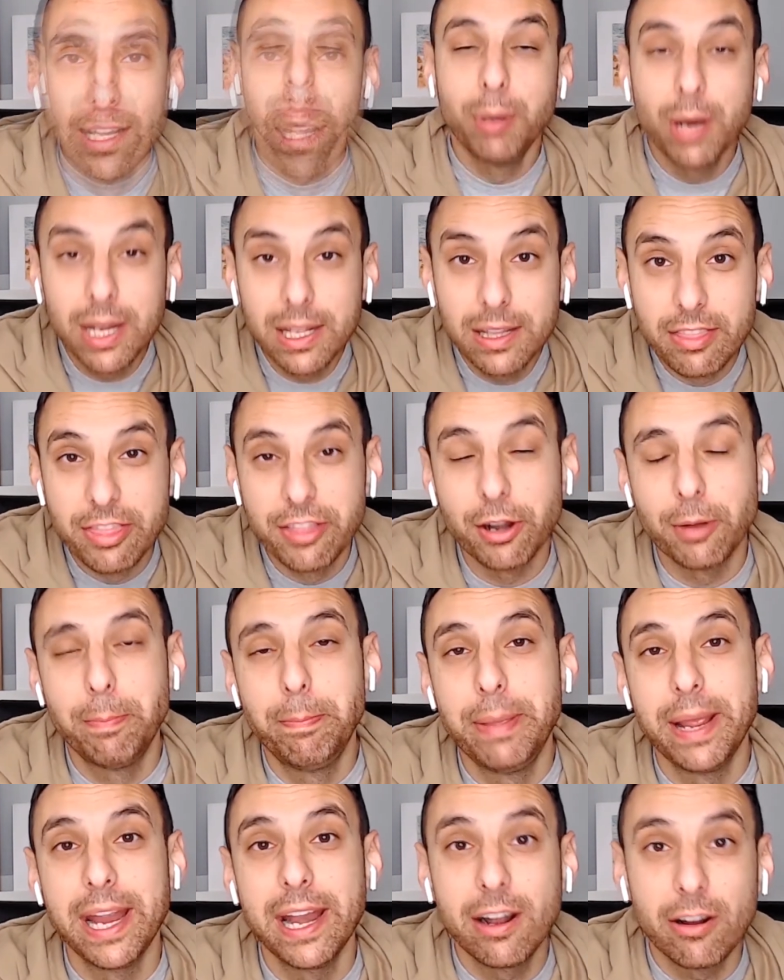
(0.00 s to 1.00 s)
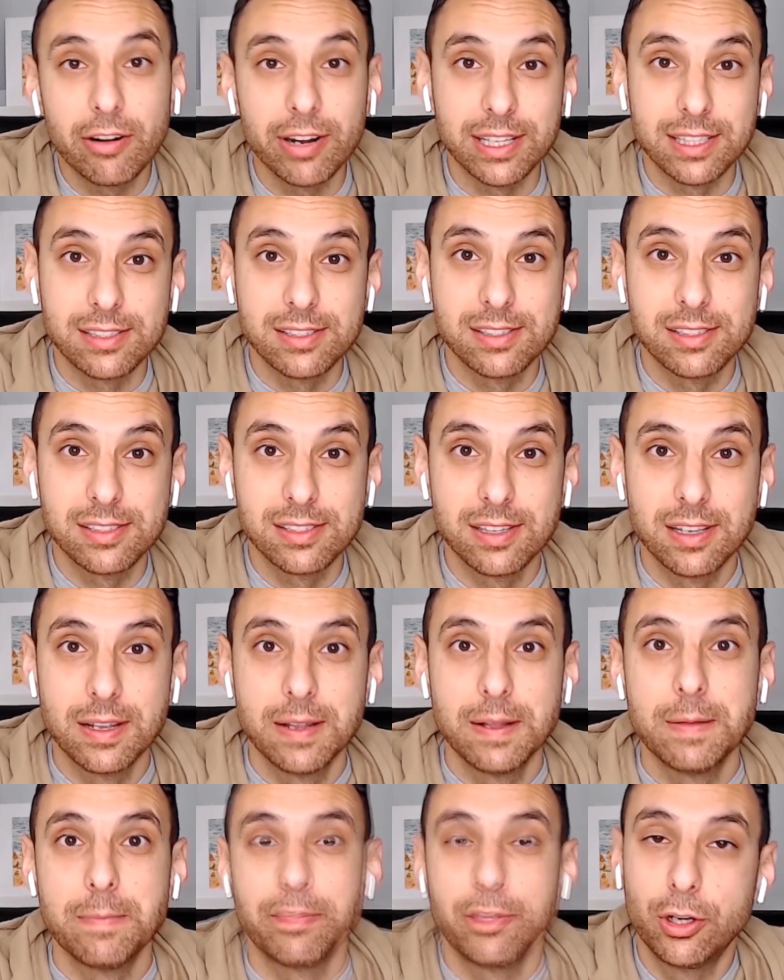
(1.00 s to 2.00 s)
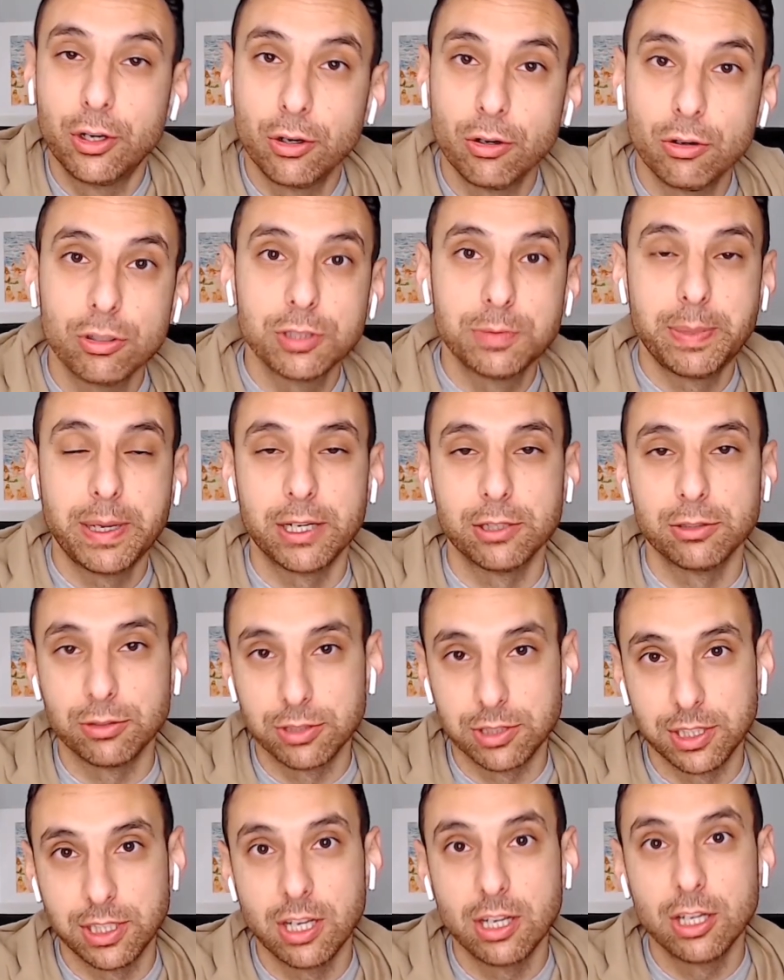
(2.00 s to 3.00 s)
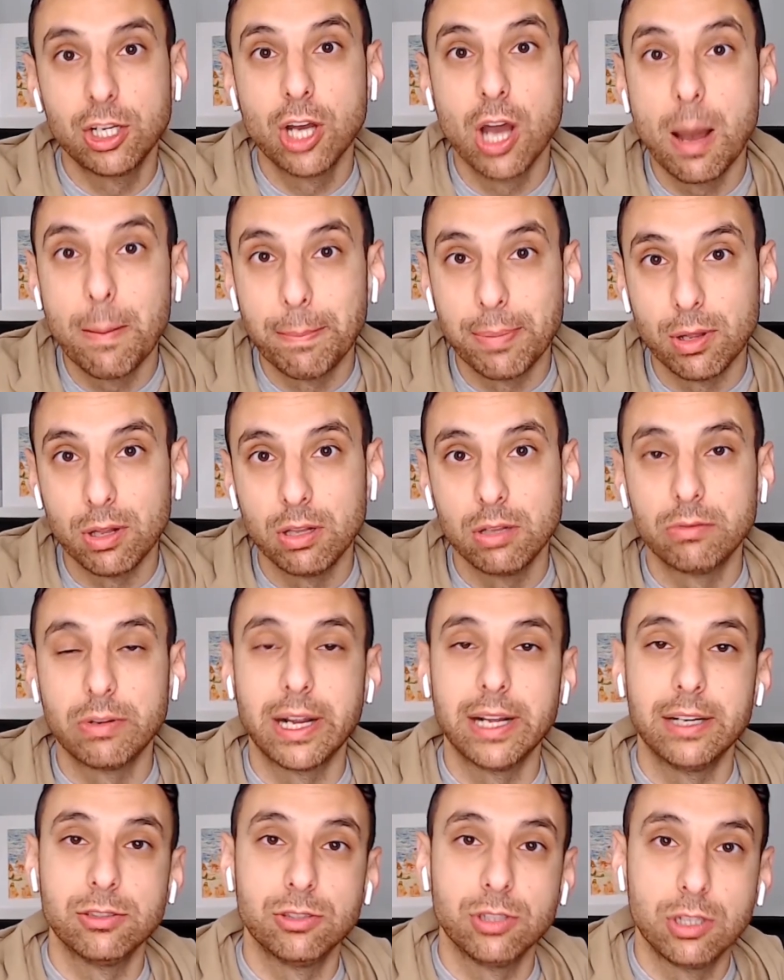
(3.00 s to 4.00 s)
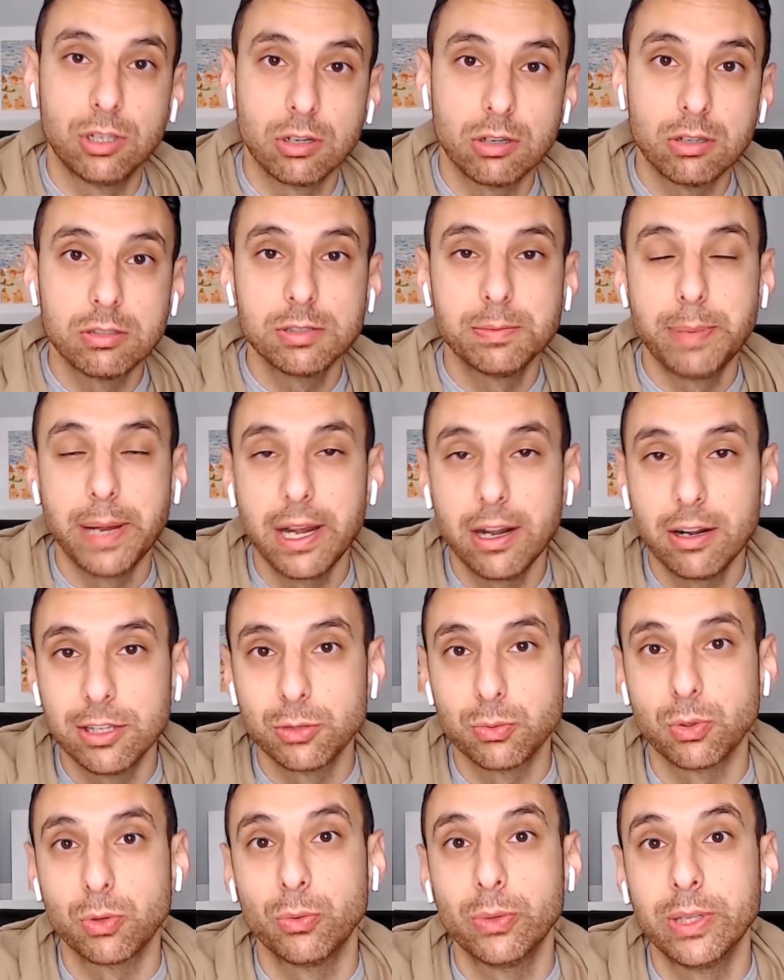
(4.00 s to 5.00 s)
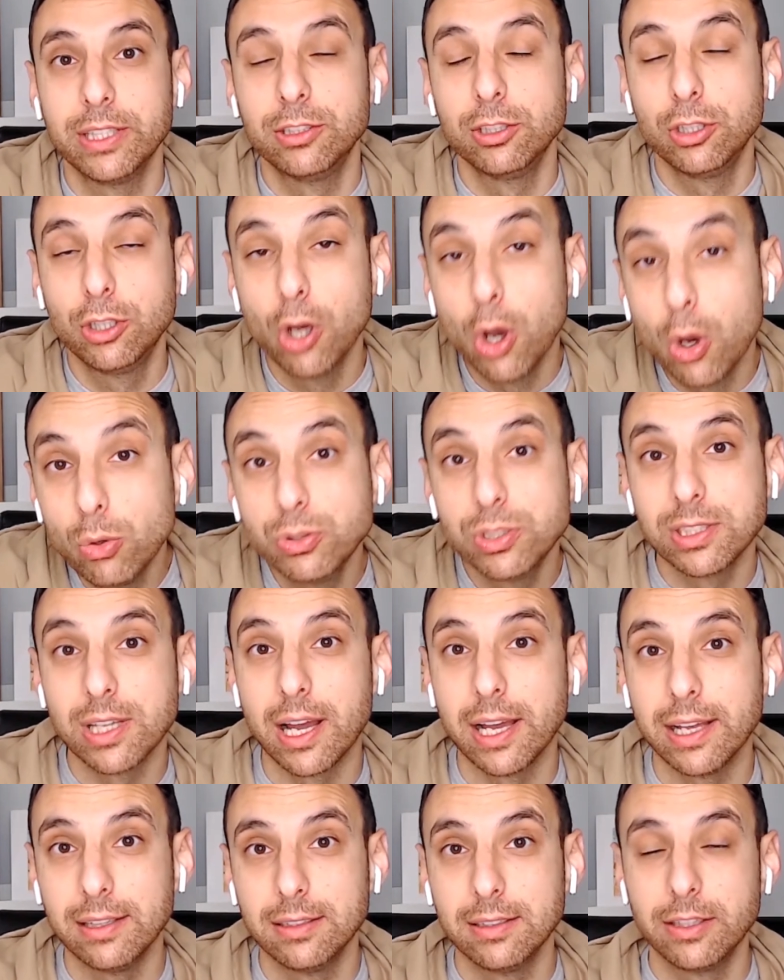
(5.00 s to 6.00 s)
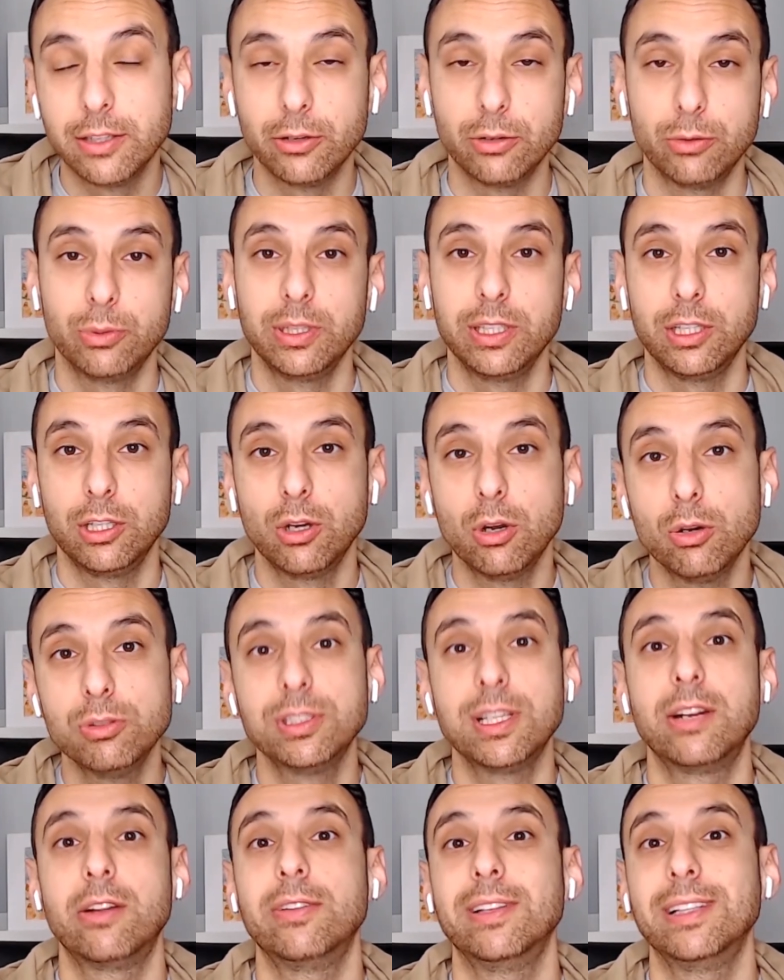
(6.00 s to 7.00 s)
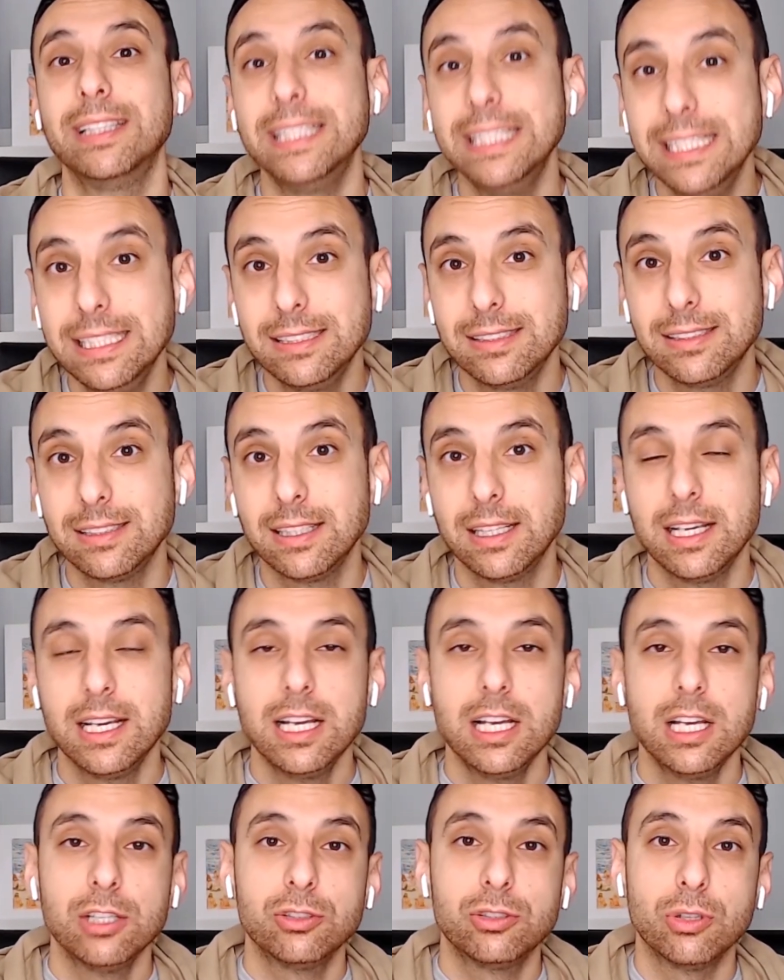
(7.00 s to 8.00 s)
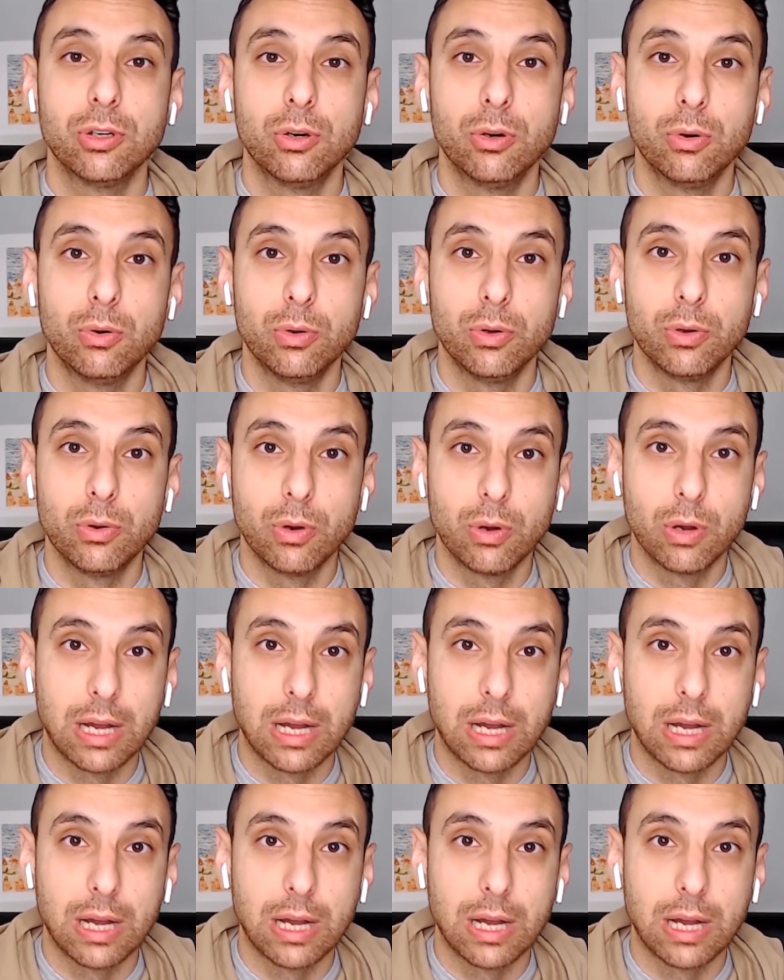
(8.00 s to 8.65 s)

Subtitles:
But their parents, the girl's parents, it was a young couple, right? It was the girl's parents were willing to co-sign. They were willing to co-sign on the lease. So